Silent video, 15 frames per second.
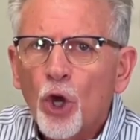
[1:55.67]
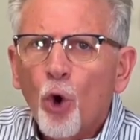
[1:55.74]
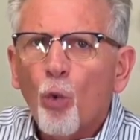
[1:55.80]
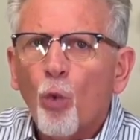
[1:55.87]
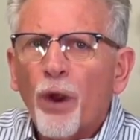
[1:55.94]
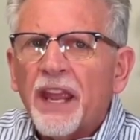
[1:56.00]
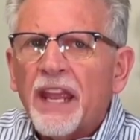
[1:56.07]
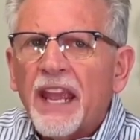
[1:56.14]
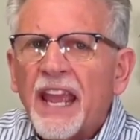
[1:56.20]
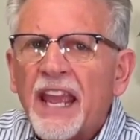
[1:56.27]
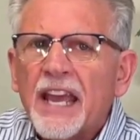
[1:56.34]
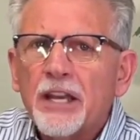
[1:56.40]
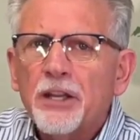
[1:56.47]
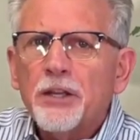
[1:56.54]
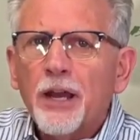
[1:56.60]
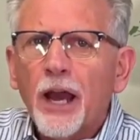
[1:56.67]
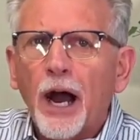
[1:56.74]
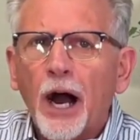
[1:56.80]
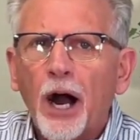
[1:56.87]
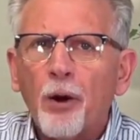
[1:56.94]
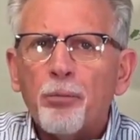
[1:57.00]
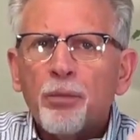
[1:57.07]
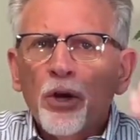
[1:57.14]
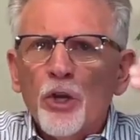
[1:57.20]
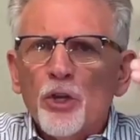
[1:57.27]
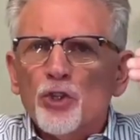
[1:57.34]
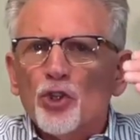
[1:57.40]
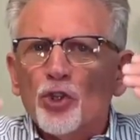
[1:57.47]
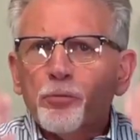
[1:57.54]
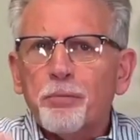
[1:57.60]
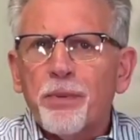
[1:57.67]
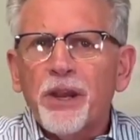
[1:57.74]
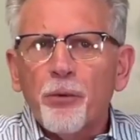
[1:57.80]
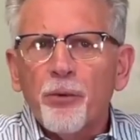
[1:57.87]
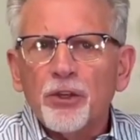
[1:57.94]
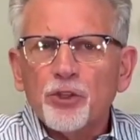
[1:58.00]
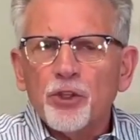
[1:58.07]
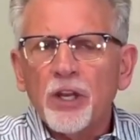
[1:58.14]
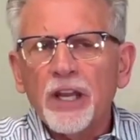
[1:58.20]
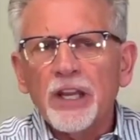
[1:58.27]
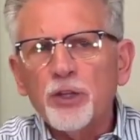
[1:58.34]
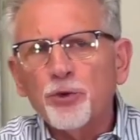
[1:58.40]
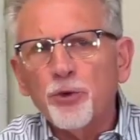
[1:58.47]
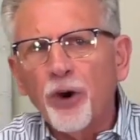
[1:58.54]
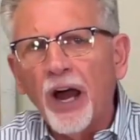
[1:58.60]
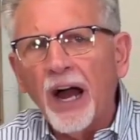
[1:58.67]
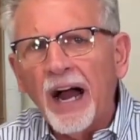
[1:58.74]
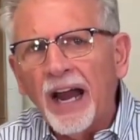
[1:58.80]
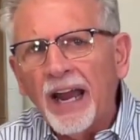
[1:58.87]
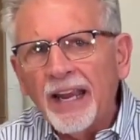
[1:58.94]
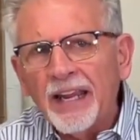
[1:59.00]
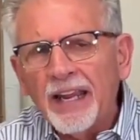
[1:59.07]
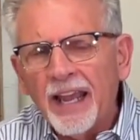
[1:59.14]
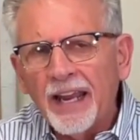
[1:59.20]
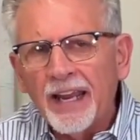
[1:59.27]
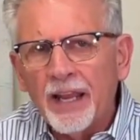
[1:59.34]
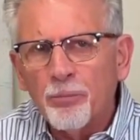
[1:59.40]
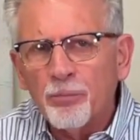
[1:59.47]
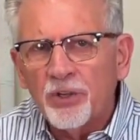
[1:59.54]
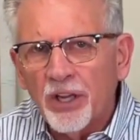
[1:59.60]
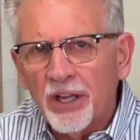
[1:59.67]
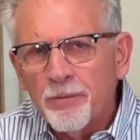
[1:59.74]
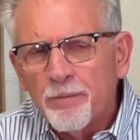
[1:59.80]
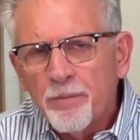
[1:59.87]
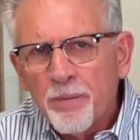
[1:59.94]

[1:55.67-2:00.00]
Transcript: We end up spiritually dry and empty.